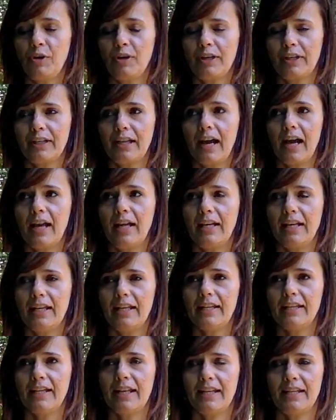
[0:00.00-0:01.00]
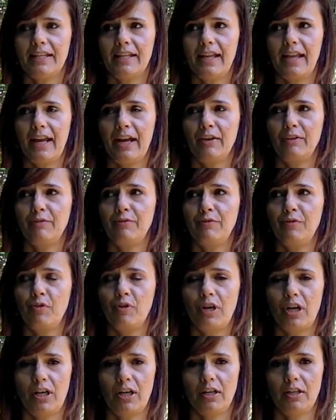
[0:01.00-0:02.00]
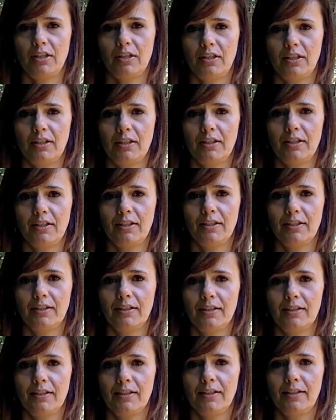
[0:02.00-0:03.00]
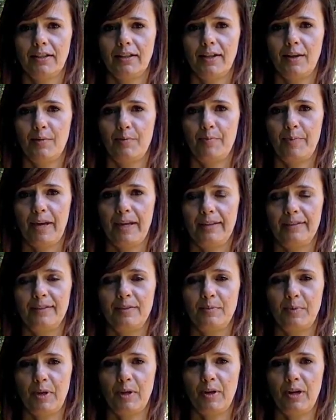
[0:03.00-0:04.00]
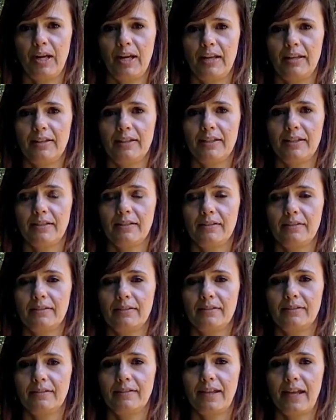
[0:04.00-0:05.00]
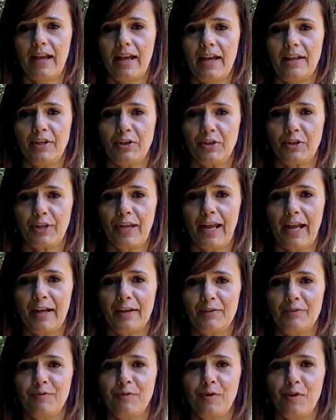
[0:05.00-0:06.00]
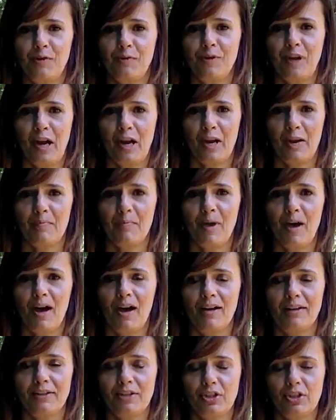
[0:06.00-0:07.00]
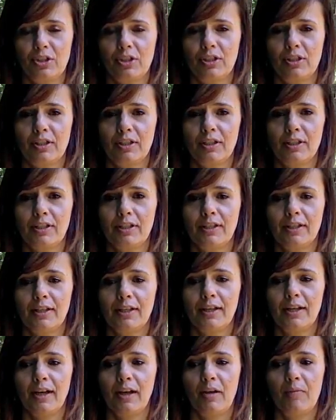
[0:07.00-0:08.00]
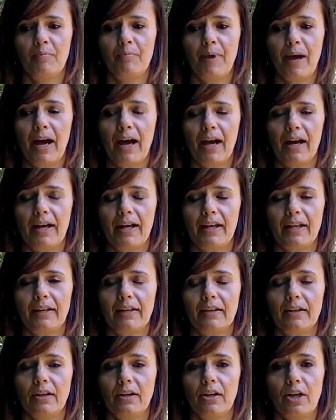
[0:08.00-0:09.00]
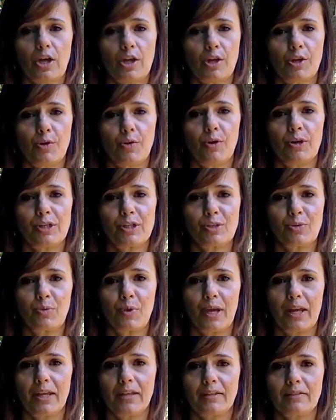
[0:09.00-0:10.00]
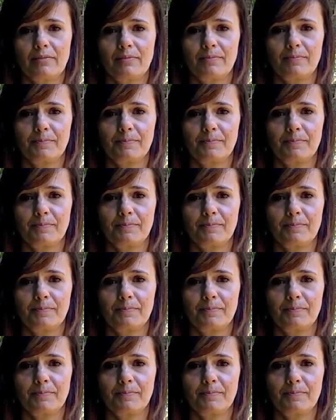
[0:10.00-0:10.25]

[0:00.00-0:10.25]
are guided and cared for by Spirit. and you're cared for very much by your twin.